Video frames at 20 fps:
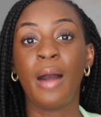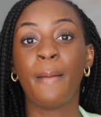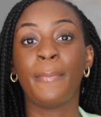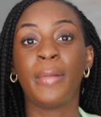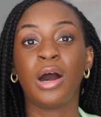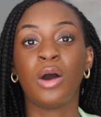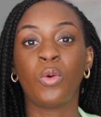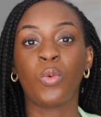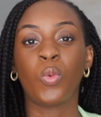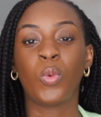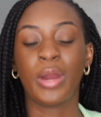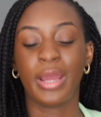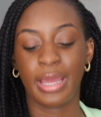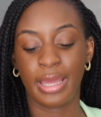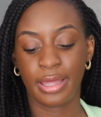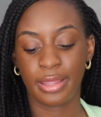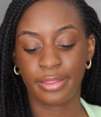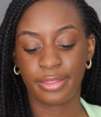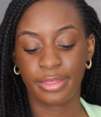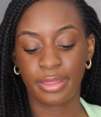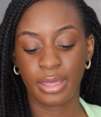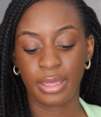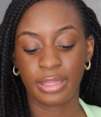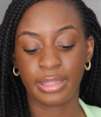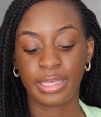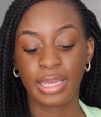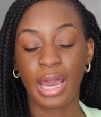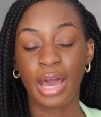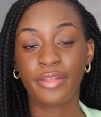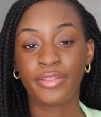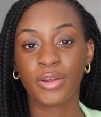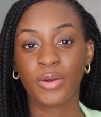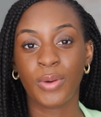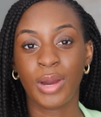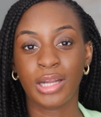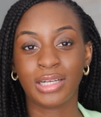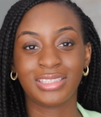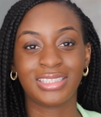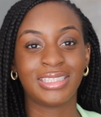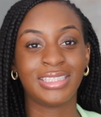But with the other
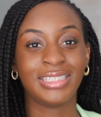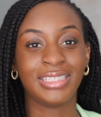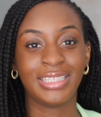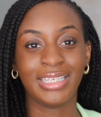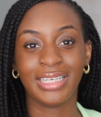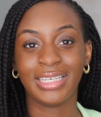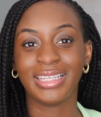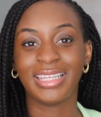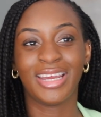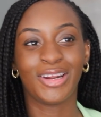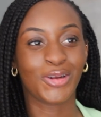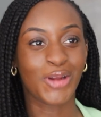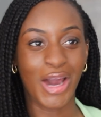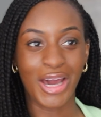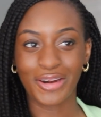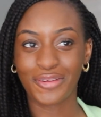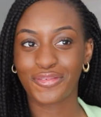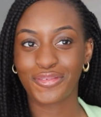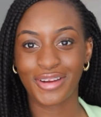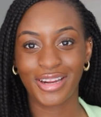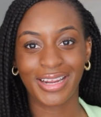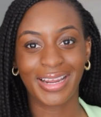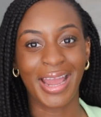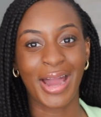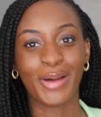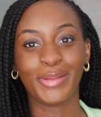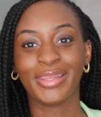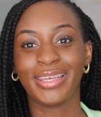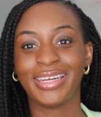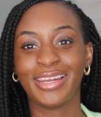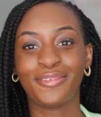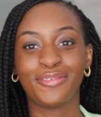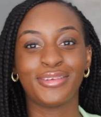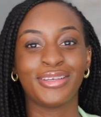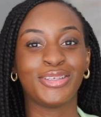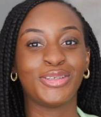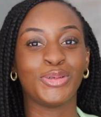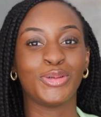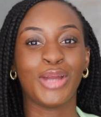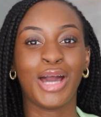one, TD, they're not a free account. They
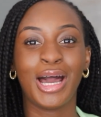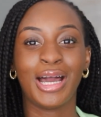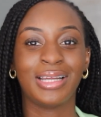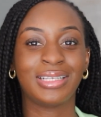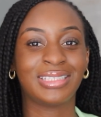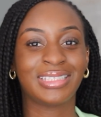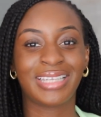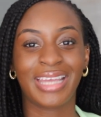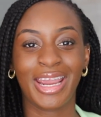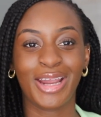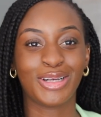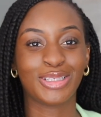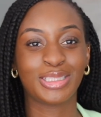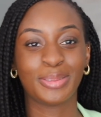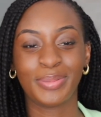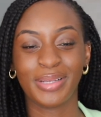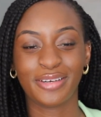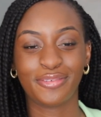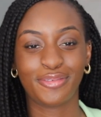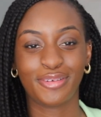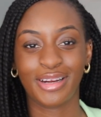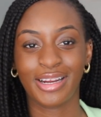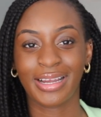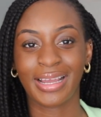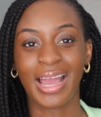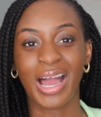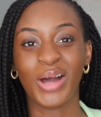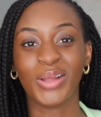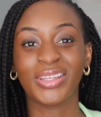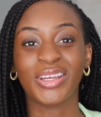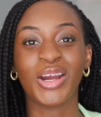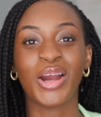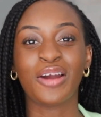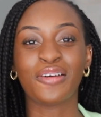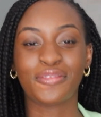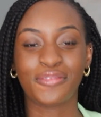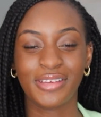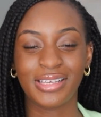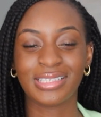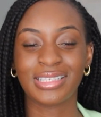definitely do not care to be a free account. There are
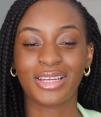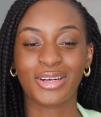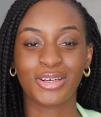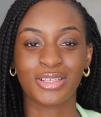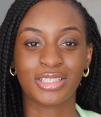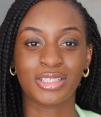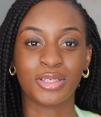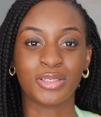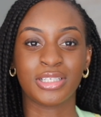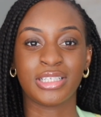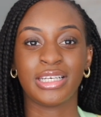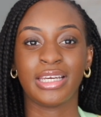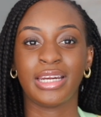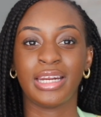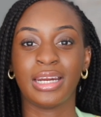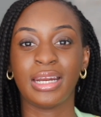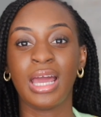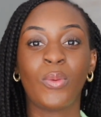fees that are associated.